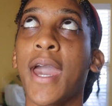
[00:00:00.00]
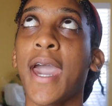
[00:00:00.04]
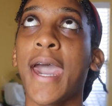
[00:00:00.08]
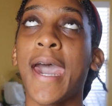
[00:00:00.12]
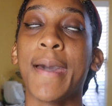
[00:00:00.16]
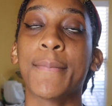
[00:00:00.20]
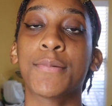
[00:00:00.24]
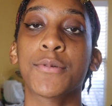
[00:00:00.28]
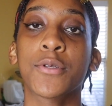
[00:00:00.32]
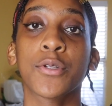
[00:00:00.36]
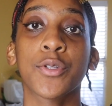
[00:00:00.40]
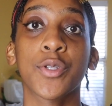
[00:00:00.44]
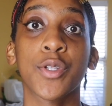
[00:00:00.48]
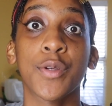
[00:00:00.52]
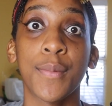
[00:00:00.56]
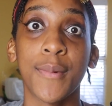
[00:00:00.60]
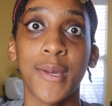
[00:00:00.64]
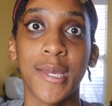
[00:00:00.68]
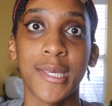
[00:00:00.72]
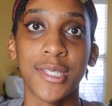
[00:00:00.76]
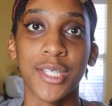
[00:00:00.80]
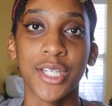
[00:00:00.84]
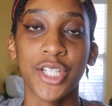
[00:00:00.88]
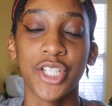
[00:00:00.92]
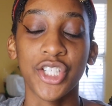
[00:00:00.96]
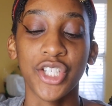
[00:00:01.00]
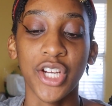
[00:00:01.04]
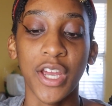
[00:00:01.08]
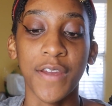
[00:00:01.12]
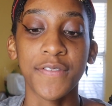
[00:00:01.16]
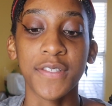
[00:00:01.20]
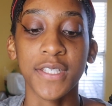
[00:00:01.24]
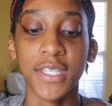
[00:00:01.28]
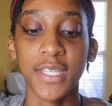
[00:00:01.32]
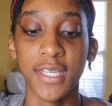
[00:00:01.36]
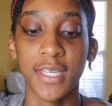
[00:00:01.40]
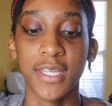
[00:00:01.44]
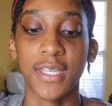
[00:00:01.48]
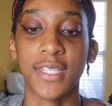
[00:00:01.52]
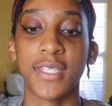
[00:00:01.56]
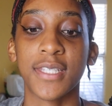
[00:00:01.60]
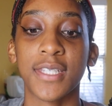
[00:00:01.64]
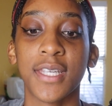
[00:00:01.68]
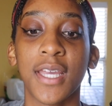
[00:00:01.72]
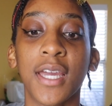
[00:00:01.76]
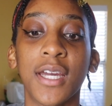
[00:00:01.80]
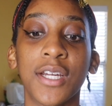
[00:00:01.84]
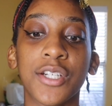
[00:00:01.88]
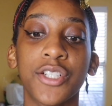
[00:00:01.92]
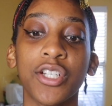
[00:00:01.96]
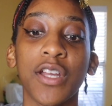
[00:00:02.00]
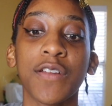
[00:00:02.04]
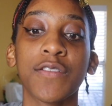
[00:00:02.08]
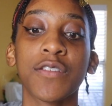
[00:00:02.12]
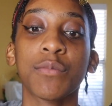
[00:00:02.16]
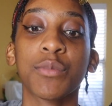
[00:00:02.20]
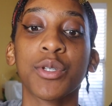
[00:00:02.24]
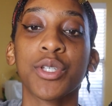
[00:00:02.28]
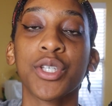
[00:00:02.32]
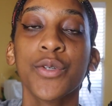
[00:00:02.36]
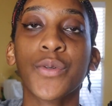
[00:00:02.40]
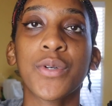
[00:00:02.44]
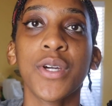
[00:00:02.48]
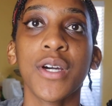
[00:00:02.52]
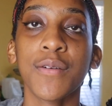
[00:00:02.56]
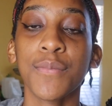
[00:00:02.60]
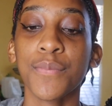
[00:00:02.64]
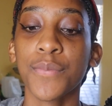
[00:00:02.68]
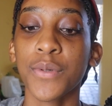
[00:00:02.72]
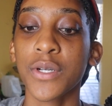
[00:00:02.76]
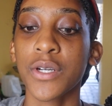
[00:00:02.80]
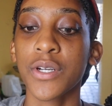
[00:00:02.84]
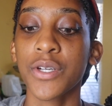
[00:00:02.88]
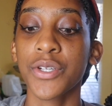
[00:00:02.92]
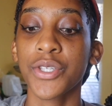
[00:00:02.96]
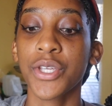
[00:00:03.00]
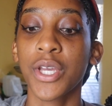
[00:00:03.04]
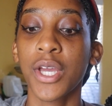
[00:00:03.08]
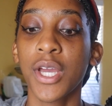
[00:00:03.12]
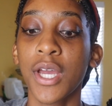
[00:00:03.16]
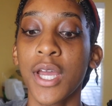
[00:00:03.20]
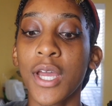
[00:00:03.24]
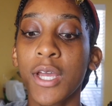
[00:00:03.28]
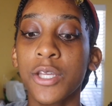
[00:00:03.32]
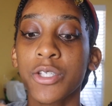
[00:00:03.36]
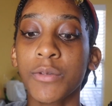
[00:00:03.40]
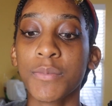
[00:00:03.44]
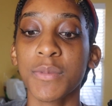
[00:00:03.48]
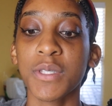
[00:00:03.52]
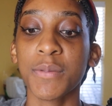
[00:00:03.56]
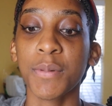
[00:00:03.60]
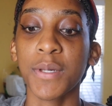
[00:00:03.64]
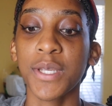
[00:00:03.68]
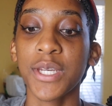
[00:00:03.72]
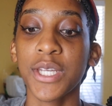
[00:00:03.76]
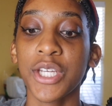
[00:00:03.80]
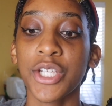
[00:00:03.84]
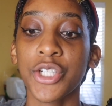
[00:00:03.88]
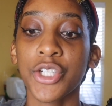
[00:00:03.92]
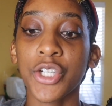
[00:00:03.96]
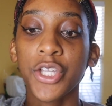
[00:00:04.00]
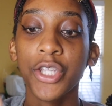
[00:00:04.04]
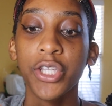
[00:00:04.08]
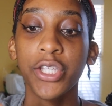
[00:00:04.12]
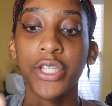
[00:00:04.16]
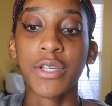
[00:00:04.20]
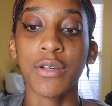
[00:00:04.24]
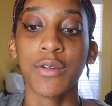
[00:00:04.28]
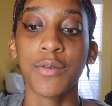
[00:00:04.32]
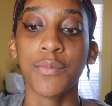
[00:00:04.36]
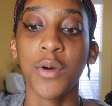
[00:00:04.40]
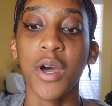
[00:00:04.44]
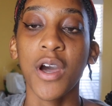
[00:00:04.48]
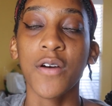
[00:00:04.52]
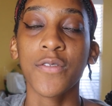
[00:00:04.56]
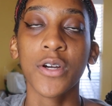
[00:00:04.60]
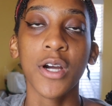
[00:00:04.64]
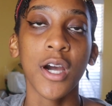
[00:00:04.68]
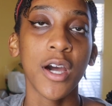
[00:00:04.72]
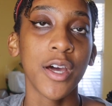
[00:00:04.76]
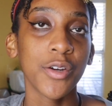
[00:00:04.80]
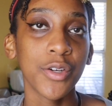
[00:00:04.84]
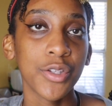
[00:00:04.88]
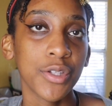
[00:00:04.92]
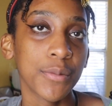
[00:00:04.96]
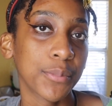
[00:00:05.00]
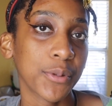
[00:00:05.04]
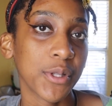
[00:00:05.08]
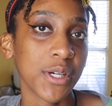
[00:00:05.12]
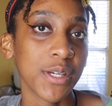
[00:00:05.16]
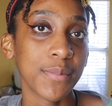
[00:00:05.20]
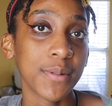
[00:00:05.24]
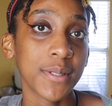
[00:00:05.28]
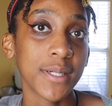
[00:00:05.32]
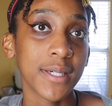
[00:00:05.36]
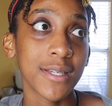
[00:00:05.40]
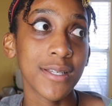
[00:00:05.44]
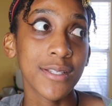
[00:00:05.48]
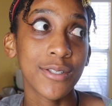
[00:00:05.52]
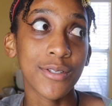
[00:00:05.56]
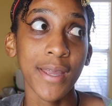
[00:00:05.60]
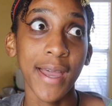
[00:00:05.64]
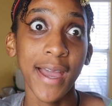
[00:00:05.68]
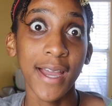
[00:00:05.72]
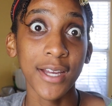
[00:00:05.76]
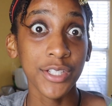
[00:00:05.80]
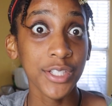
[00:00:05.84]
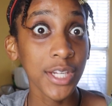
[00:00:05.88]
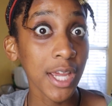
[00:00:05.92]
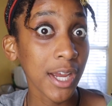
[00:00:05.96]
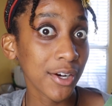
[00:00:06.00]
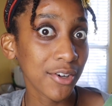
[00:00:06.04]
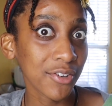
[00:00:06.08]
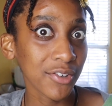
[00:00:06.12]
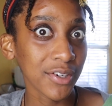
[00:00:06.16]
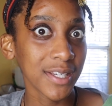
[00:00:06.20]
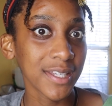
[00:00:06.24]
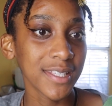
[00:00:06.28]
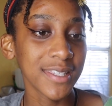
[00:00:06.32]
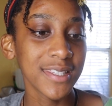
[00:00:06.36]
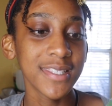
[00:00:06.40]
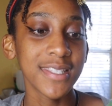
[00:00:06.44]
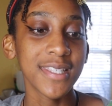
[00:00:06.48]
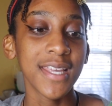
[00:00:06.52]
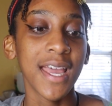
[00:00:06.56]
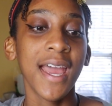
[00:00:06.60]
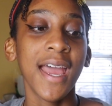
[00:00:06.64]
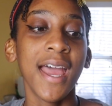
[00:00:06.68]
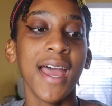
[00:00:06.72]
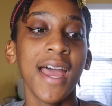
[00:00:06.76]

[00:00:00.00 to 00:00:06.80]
Absolutely amazing, chef's kiss. Just have some cucumbers, some spinach and some avocado on the plate because hashtag greens.